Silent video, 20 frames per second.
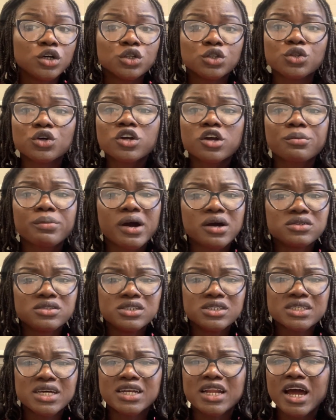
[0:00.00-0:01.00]
talk about
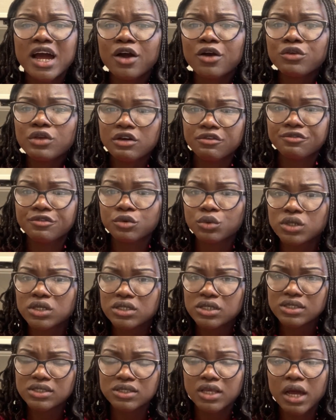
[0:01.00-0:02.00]
it and how you are filling
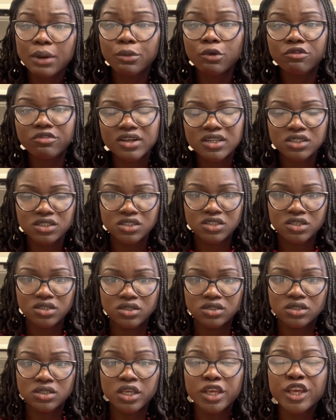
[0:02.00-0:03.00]
this gap over the
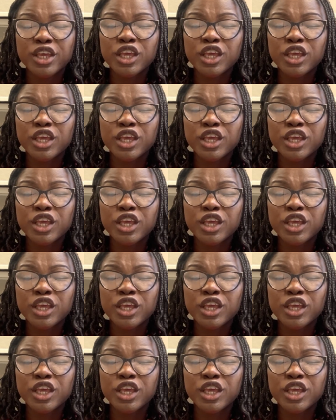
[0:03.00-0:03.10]
years.